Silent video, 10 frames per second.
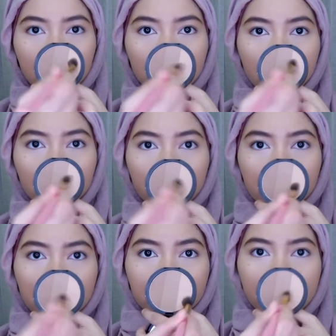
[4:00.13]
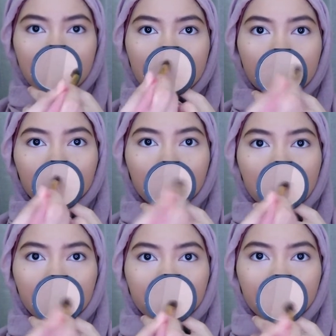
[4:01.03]
two, just mix them
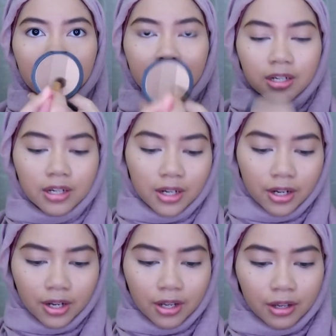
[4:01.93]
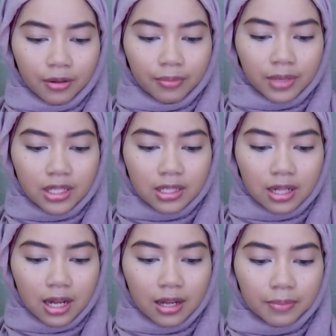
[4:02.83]
together, mix
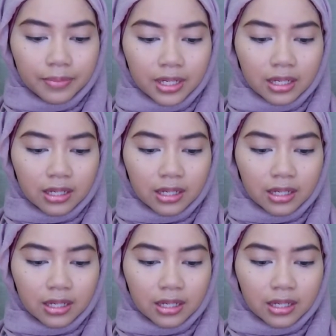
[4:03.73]
them,